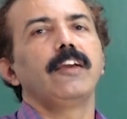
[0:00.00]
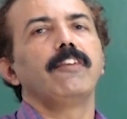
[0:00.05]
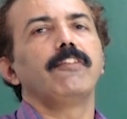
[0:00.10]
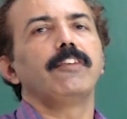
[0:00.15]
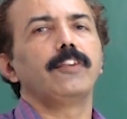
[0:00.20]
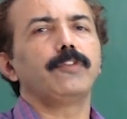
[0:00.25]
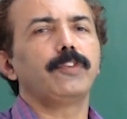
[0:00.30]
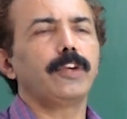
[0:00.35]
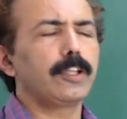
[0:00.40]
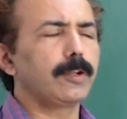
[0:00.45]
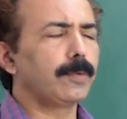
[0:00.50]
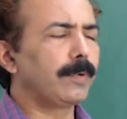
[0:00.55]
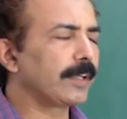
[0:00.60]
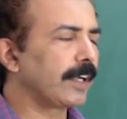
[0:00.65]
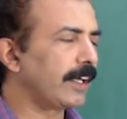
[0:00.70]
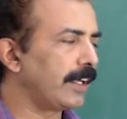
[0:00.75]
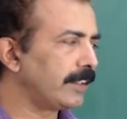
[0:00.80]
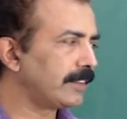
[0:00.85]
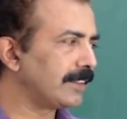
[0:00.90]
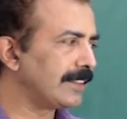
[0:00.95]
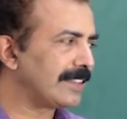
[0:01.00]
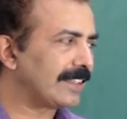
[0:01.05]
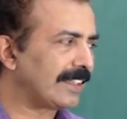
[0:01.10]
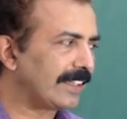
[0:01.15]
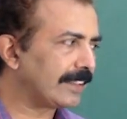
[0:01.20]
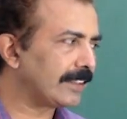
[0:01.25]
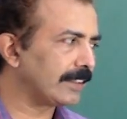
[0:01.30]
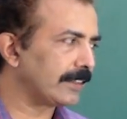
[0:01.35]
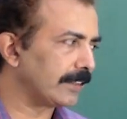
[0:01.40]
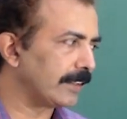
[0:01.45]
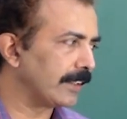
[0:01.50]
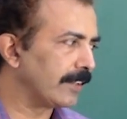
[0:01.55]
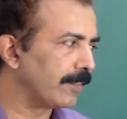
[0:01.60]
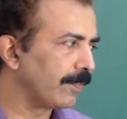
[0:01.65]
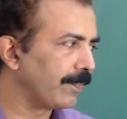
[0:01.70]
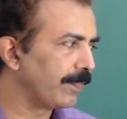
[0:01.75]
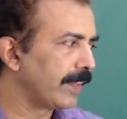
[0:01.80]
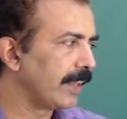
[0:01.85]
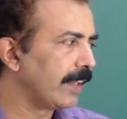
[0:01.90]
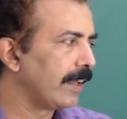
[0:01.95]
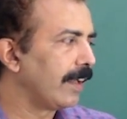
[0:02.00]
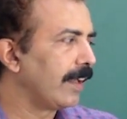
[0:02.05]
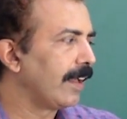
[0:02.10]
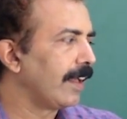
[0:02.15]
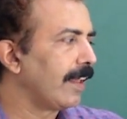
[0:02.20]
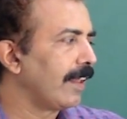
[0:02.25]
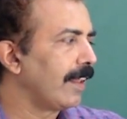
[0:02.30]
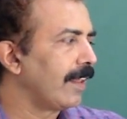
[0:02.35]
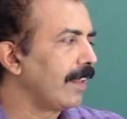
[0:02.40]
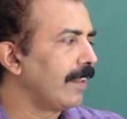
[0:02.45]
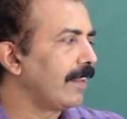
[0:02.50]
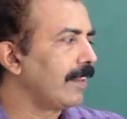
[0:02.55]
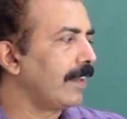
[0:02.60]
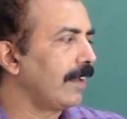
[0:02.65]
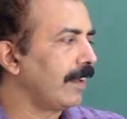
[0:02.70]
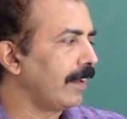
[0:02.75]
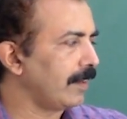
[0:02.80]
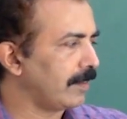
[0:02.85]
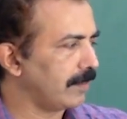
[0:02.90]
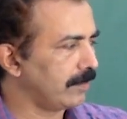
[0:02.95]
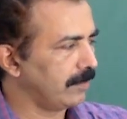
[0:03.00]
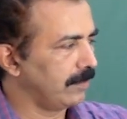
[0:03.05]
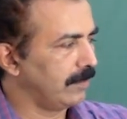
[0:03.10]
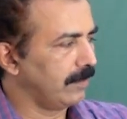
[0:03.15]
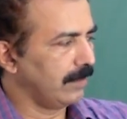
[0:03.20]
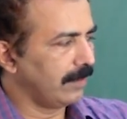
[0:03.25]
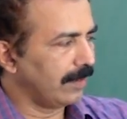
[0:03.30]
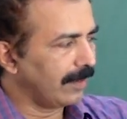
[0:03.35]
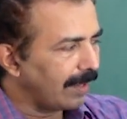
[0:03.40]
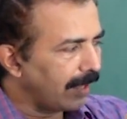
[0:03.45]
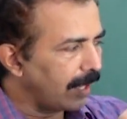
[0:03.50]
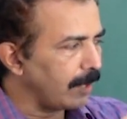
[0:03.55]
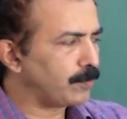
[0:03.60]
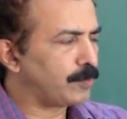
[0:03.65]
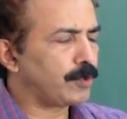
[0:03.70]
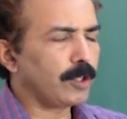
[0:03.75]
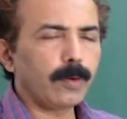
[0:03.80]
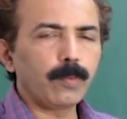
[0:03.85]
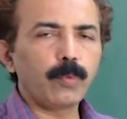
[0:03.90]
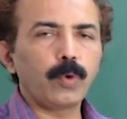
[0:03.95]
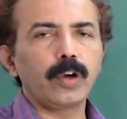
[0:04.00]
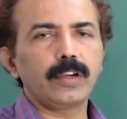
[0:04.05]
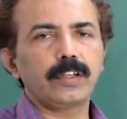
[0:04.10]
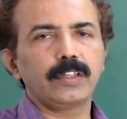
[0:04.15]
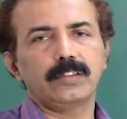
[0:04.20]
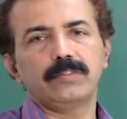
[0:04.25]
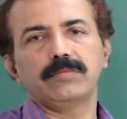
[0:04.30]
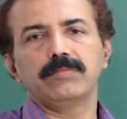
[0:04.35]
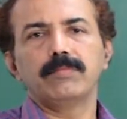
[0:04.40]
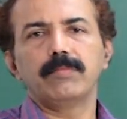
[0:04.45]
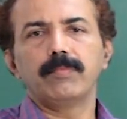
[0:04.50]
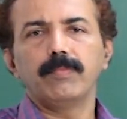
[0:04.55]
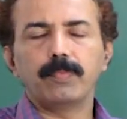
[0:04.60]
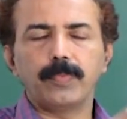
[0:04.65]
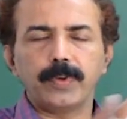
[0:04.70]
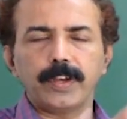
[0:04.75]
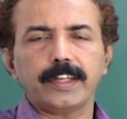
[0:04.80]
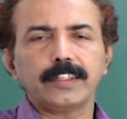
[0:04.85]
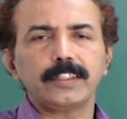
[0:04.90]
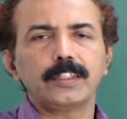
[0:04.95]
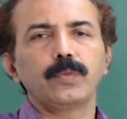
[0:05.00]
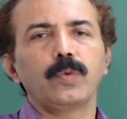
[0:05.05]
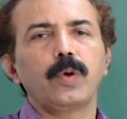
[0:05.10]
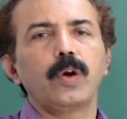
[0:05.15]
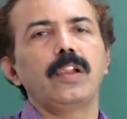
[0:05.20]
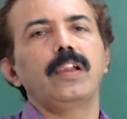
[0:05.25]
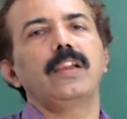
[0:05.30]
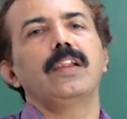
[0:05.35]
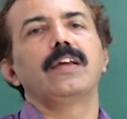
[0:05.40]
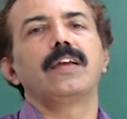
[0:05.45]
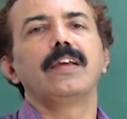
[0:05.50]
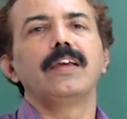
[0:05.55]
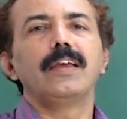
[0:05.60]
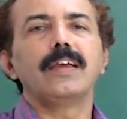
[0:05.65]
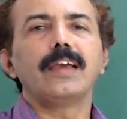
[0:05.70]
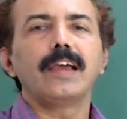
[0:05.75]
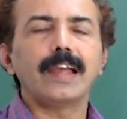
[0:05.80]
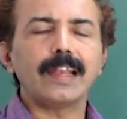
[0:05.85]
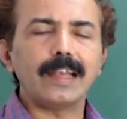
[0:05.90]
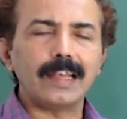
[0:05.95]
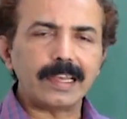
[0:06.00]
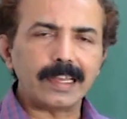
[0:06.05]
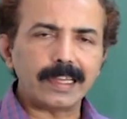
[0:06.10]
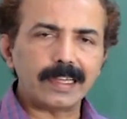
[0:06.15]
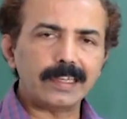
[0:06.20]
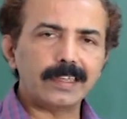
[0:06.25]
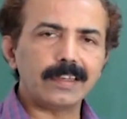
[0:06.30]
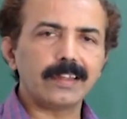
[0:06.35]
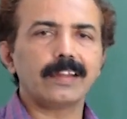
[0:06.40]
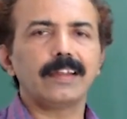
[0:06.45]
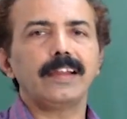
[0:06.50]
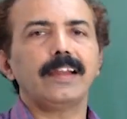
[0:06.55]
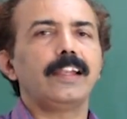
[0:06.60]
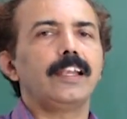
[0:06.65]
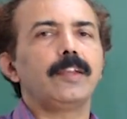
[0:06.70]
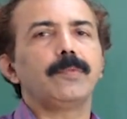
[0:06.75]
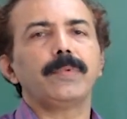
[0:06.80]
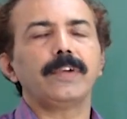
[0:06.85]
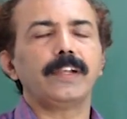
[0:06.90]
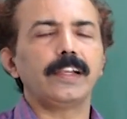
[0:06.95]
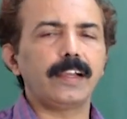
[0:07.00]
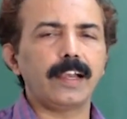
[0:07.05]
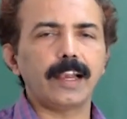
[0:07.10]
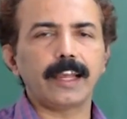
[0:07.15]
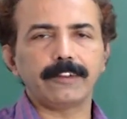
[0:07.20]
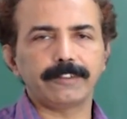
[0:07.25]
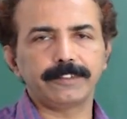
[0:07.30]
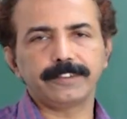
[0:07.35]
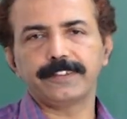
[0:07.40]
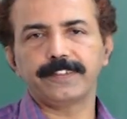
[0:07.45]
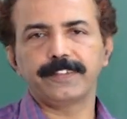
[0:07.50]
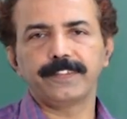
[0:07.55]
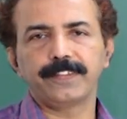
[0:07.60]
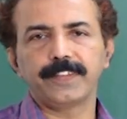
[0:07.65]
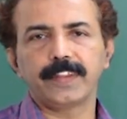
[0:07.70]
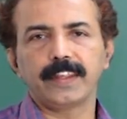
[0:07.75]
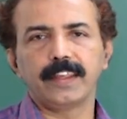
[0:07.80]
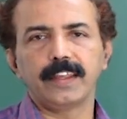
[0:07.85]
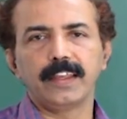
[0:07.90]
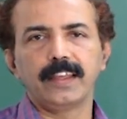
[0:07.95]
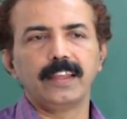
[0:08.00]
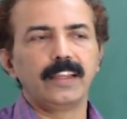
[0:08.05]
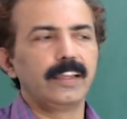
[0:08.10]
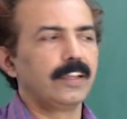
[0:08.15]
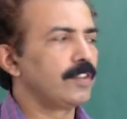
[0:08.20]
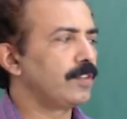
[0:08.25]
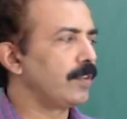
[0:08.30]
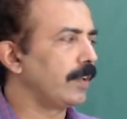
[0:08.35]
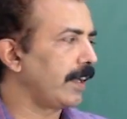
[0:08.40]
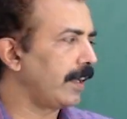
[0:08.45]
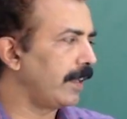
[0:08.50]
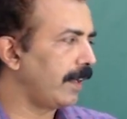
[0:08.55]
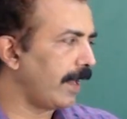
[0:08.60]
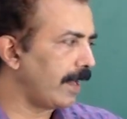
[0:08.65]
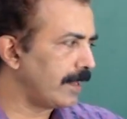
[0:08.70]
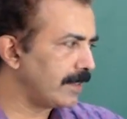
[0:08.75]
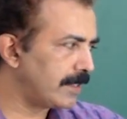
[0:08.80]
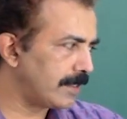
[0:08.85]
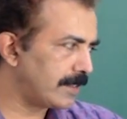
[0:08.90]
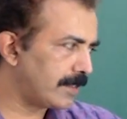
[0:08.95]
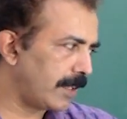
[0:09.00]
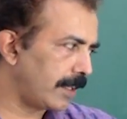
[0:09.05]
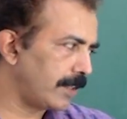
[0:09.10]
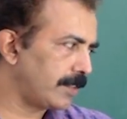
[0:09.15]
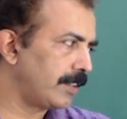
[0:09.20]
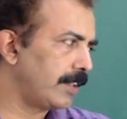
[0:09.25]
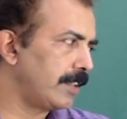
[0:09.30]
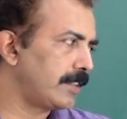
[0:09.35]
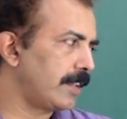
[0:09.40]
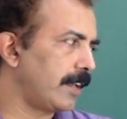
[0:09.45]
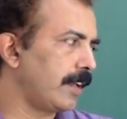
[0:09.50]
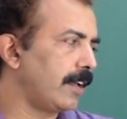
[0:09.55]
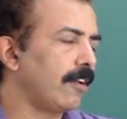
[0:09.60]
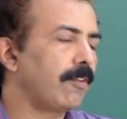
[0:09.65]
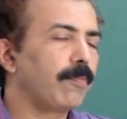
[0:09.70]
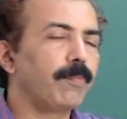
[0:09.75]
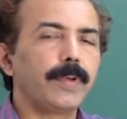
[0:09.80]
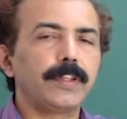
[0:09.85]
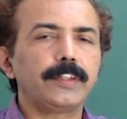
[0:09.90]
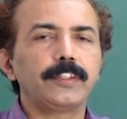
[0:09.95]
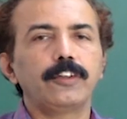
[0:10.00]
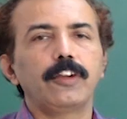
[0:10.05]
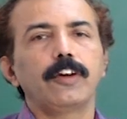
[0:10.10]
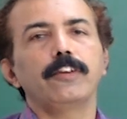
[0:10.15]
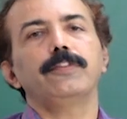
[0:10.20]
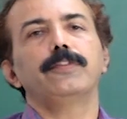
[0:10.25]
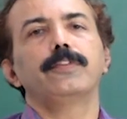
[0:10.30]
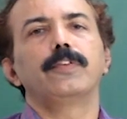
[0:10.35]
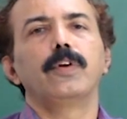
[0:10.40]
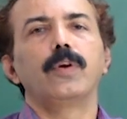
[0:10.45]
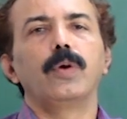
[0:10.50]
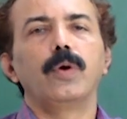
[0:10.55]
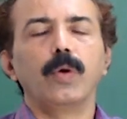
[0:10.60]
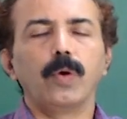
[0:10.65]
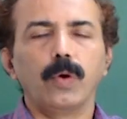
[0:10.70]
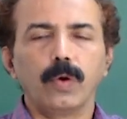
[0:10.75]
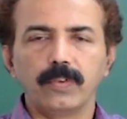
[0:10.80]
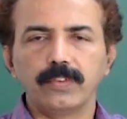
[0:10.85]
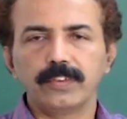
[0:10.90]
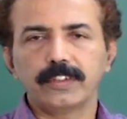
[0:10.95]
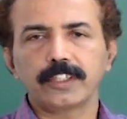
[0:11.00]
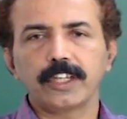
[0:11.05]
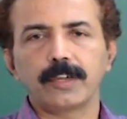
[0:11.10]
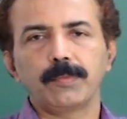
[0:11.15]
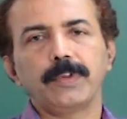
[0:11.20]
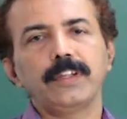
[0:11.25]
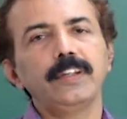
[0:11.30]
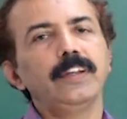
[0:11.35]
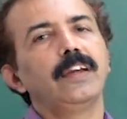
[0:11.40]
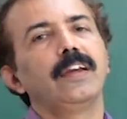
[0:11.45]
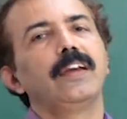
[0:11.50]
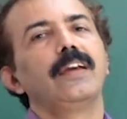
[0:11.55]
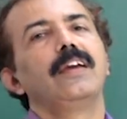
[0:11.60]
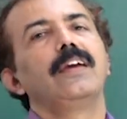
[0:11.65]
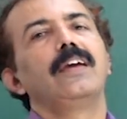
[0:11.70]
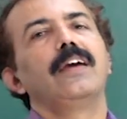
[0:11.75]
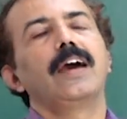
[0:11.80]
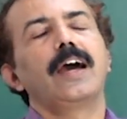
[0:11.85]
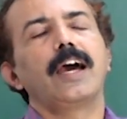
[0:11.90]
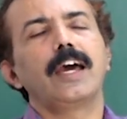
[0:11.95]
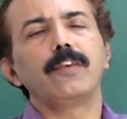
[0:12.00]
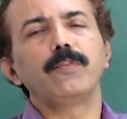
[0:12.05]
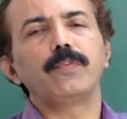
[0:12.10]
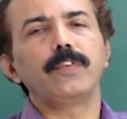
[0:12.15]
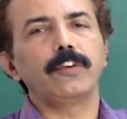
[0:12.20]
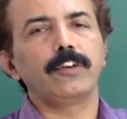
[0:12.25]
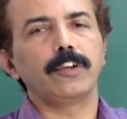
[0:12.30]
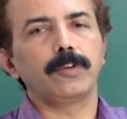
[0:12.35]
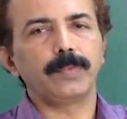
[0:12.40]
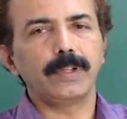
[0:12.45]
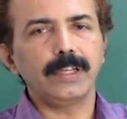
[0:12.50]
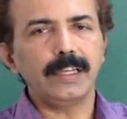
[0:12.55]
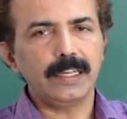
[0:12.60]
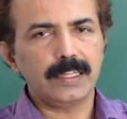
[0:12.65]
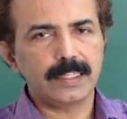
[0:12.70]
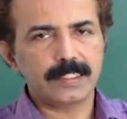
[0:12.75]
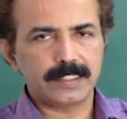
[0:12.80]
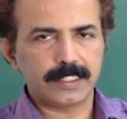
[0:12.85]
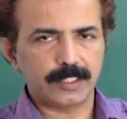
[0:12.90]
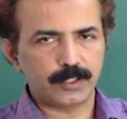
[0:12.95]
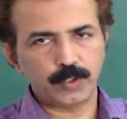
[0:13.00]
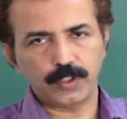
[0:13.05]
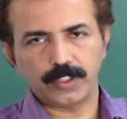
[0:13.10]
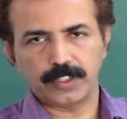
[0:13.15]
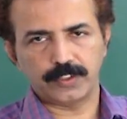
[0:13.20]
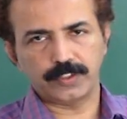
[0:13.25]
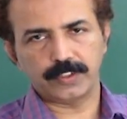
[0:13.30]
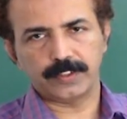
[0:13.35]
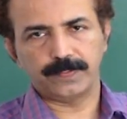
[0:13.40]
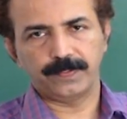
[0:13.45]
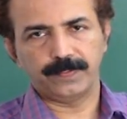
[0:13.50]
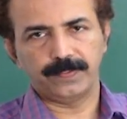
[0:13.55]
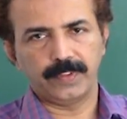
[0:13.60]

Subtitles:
When the favorable conditions return, they absorb water, break the wall, and lead independent life. So again, encystation is a method of overcoming unfavorable situation.